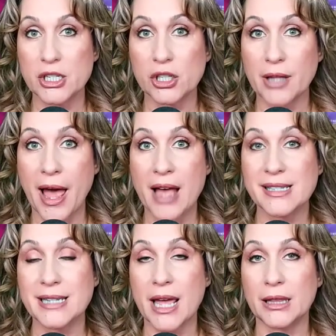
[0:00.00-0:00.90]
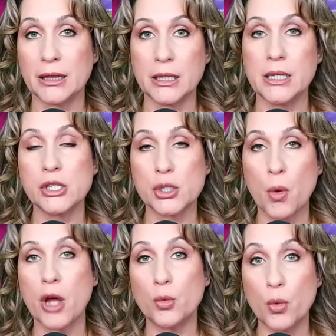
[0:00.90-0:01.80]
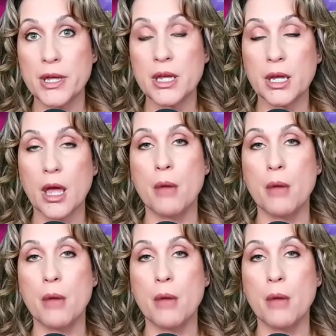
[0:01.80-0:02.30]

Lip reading: to last at least 1 week,